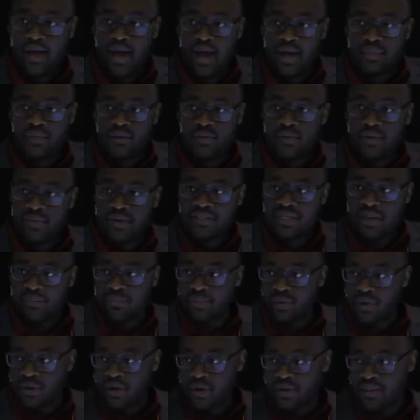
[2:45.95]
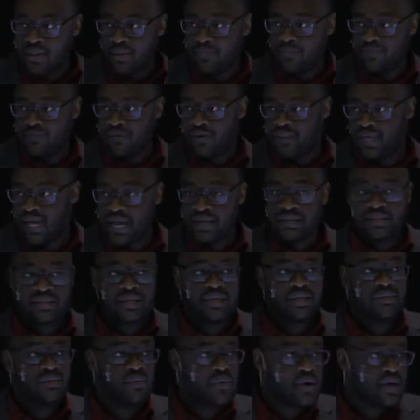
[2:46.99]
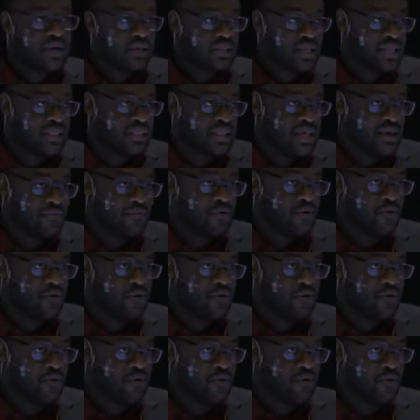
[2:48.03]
I think we must applaud them for the excellent work that they have